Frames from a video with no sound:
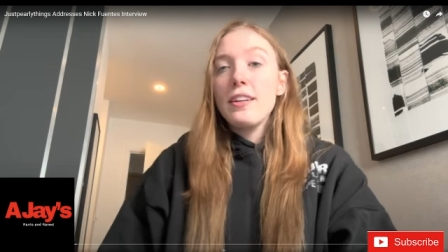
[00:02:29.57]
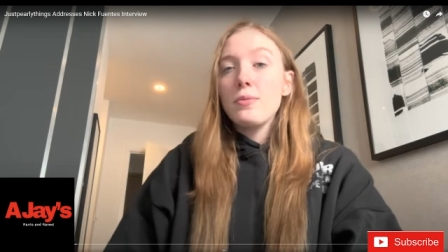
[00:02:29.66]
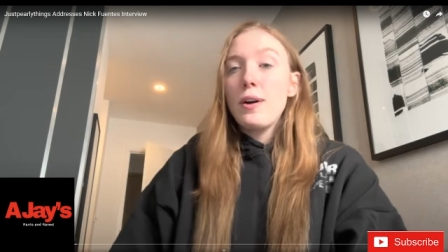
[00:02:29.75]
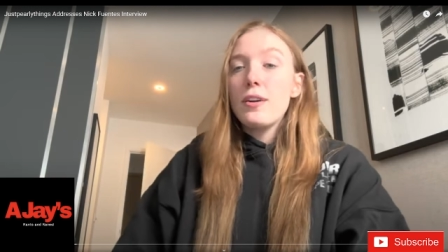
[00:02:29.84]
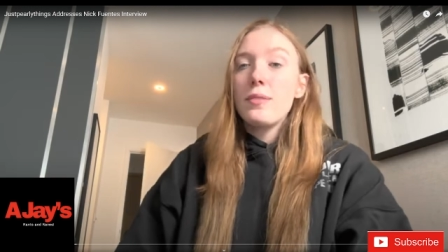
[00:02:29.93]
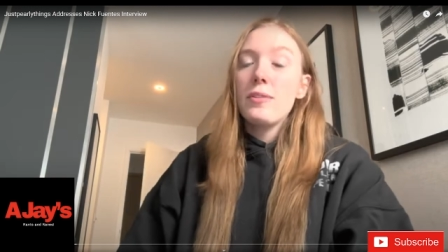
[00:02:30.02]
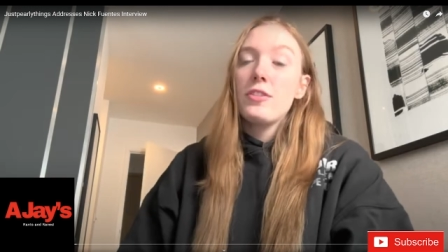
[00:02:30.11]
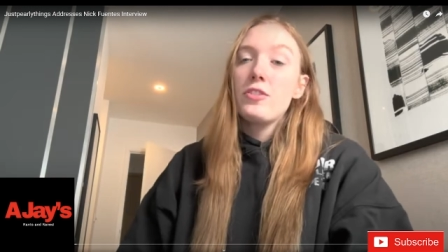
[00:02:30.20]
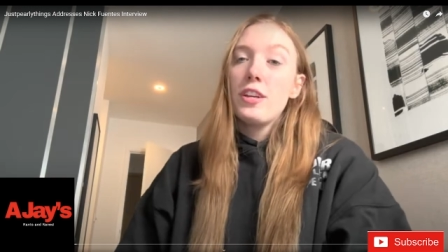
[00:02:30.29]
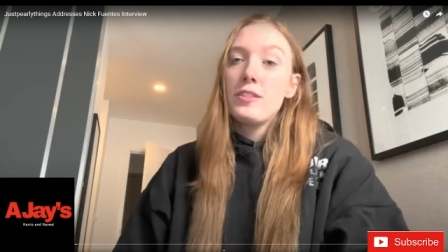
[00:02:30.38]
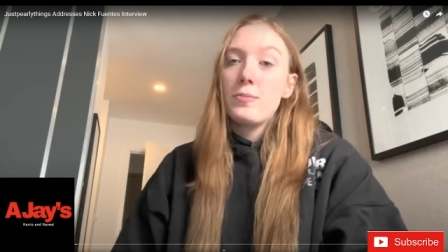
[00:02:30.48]
Guys, welcome to the
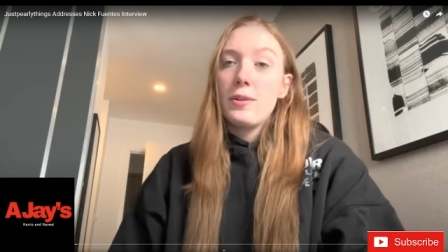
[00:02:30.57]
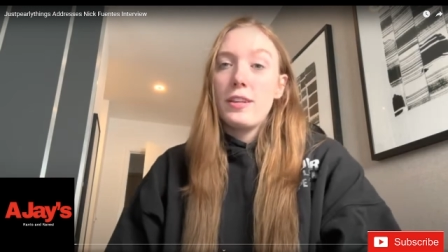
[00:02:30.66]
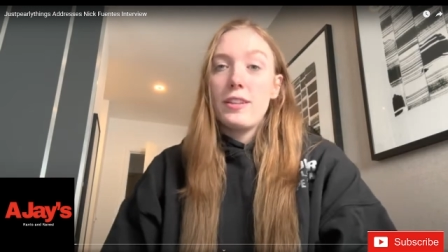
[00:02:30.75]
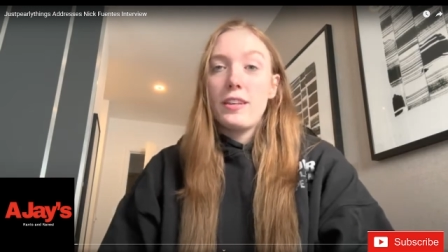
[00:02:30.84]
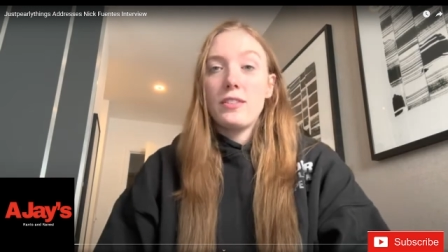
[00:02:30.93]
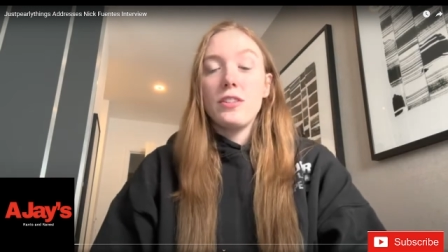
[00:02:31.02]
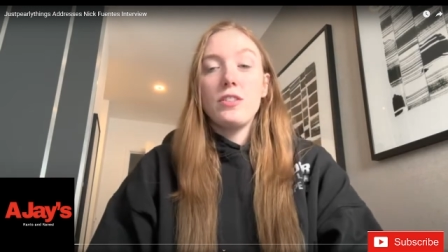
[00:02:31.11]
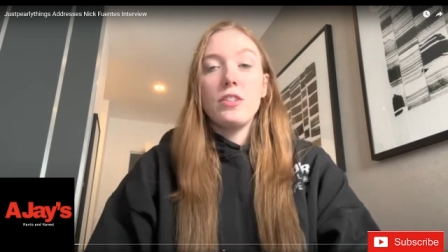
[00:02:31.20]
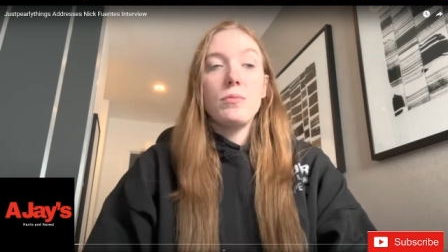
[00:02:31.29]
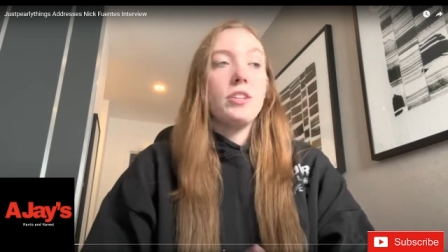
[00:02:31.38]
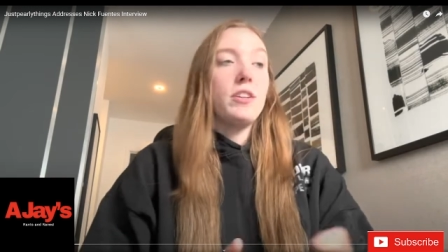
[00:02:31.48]
Just Pearly Things
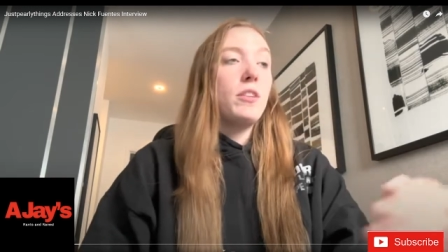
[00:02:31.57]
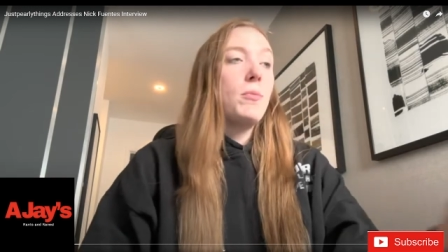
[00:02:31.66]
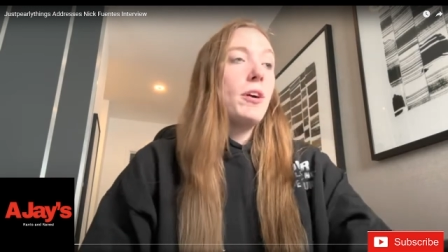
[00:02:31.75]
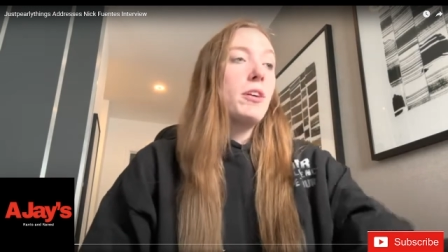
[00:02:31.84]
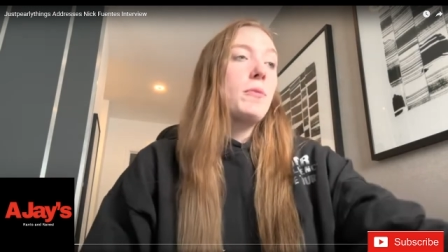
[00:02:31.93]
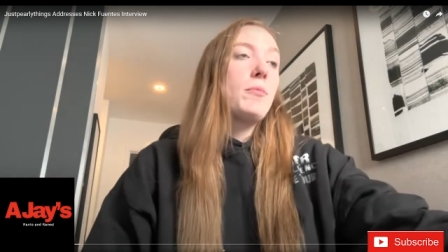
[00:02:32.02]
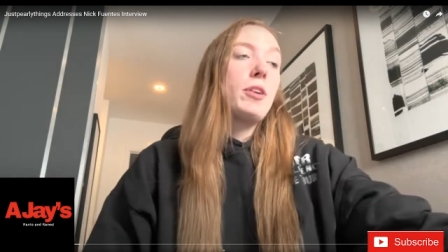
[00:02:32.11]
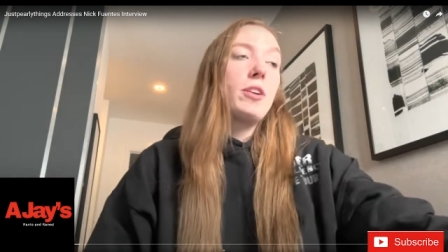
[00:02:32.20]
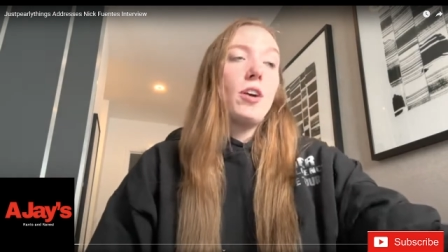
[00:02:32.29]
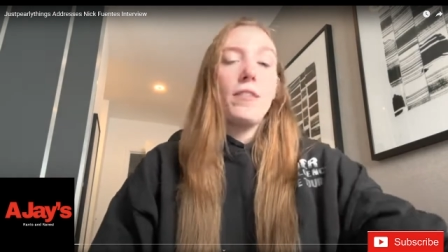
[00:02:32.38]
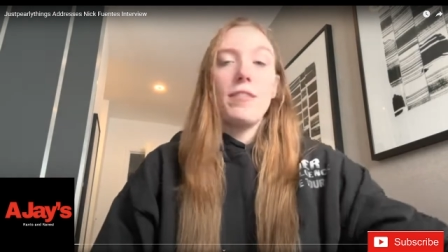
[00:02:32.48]
YouTube channel, and welcome to
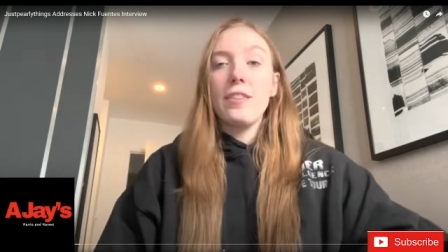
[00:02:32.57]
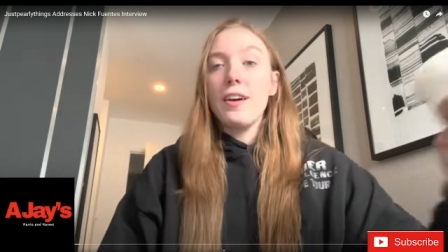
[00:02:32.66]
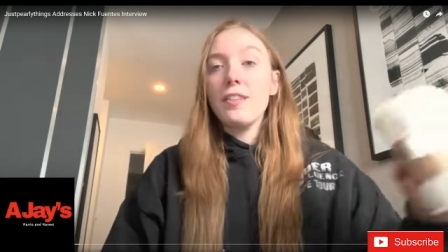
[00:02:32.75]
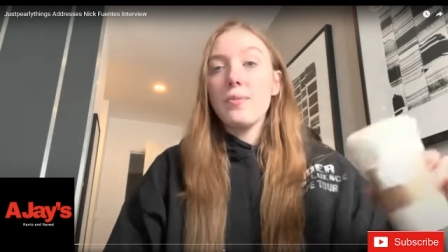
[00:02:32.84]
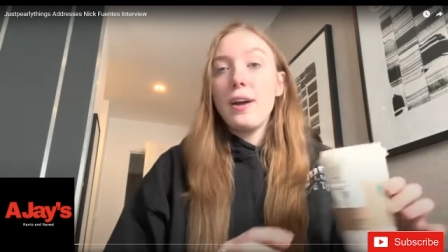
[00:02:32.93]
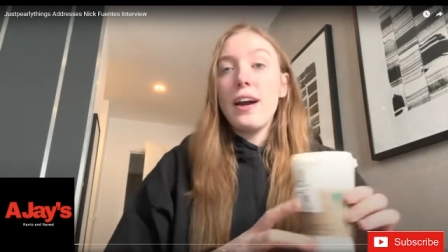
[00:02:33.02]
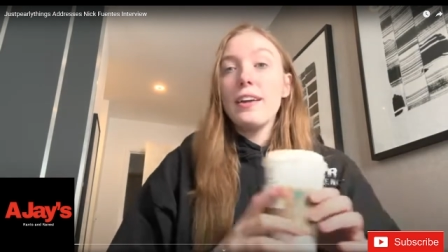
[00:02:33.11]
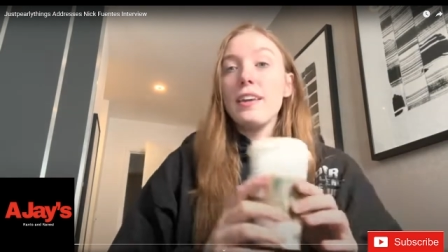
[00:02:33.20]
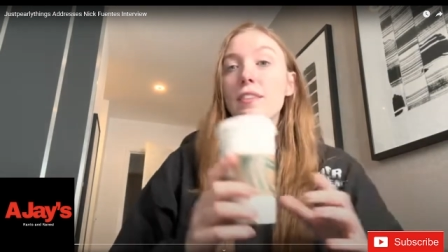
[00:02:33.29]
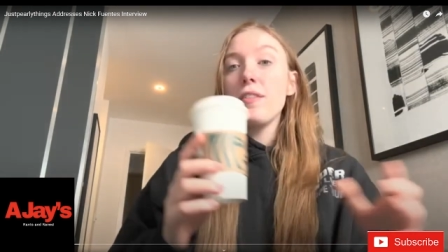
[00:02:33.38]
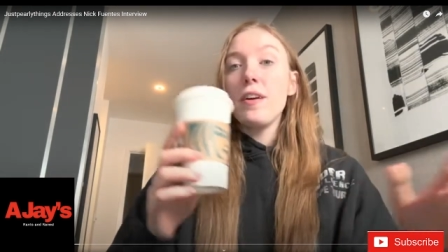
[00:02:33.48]
Morning Coffee Thoughts, where I
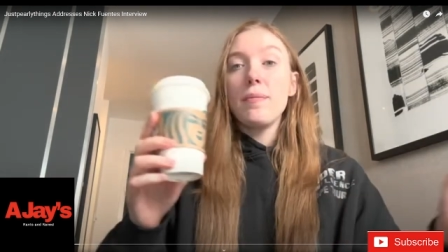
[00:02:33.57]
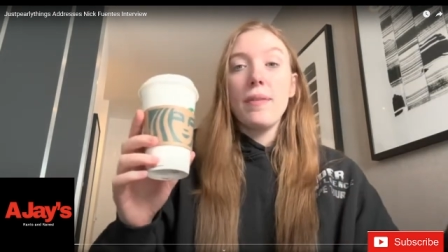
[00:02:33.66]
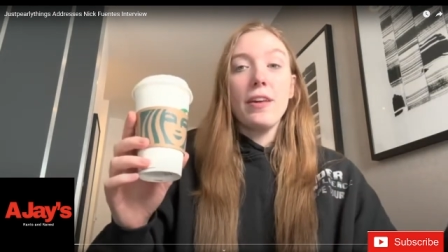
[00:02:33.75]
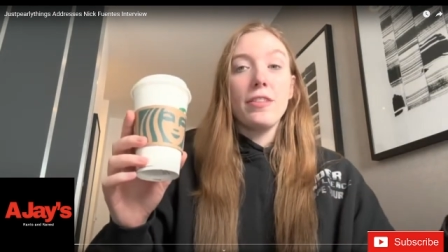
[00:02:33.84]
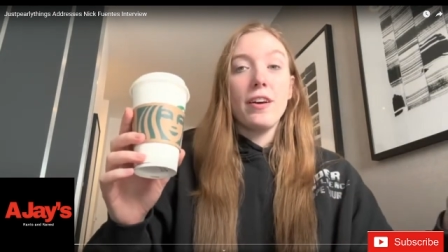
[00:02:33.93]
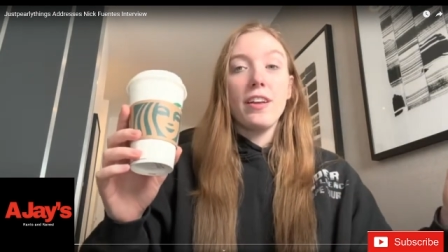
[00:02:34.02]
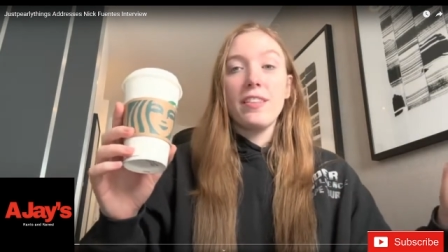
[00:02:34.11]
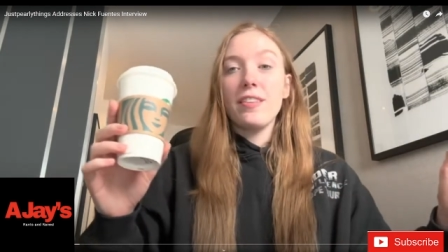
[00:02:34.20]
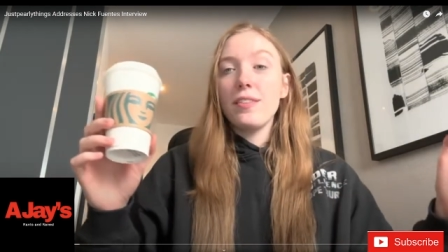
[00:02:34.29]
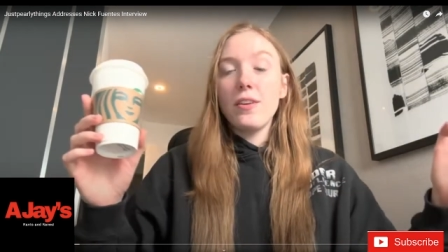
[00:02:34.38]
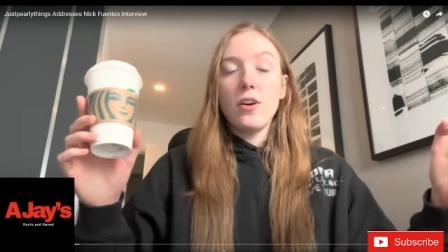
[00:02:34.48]
give my
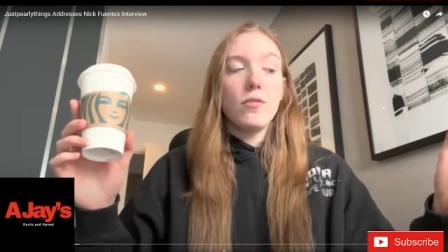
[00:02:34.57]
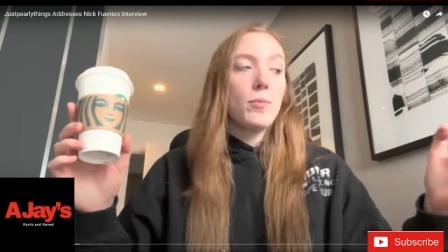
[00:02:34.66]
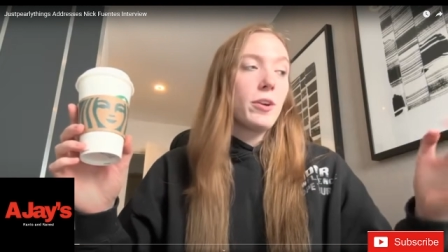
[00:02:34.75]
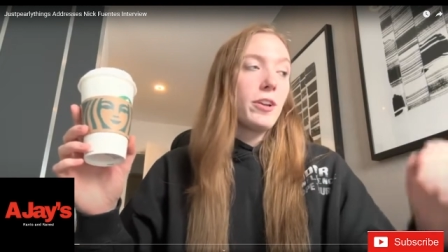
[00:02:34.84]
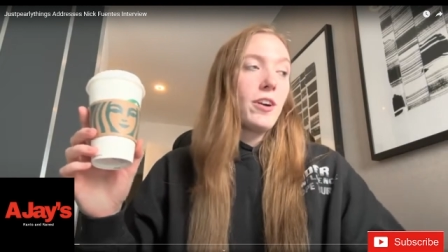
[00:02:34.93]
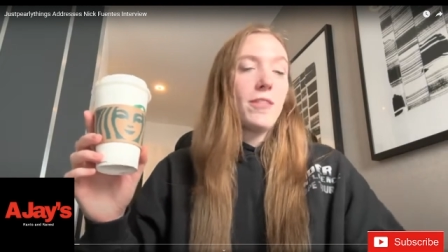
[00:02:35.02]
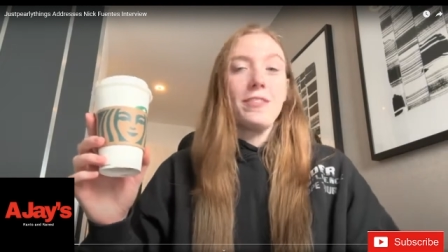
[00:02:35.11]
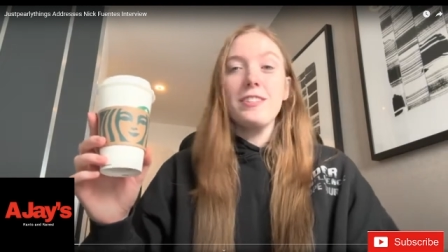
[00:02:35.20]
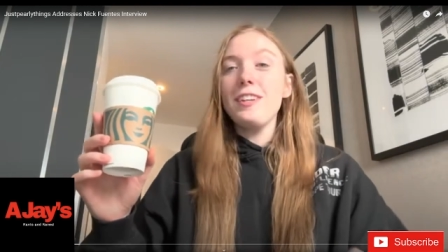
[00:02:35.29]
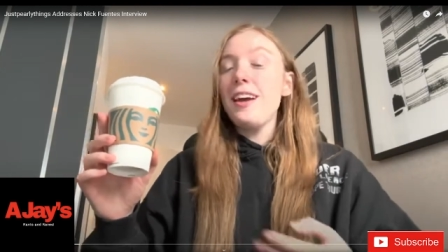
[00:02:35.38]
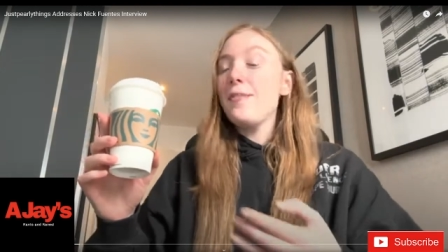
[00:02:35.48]
thoughts over morning coffee.
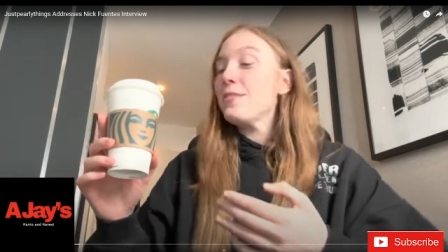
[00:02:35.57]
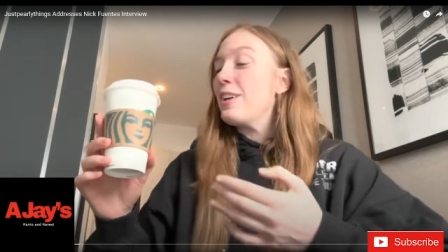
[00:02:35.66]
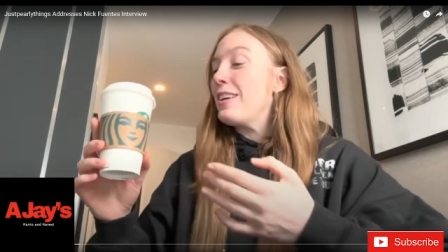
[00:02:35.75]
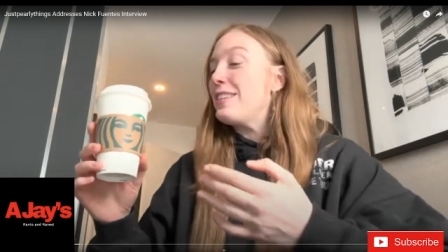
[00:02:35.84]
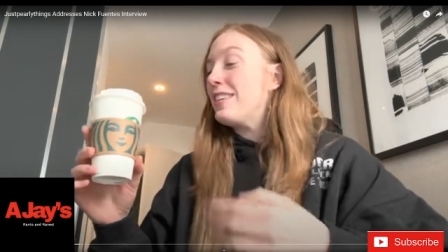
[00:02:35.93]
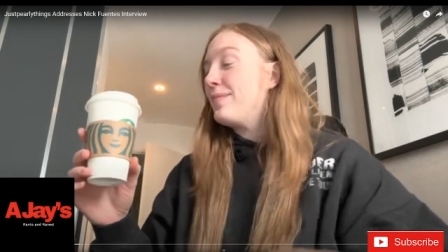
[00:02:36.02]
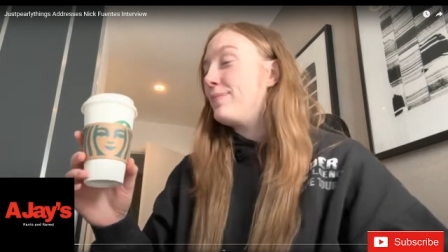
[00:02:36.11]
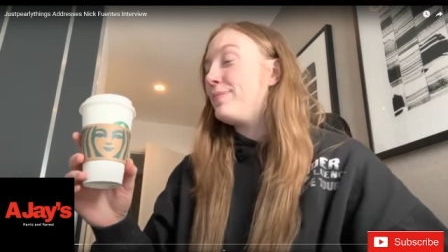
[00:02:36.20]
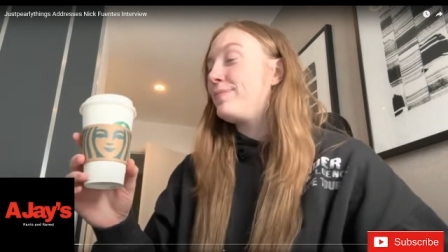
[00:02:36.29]
Today I have a chai tea.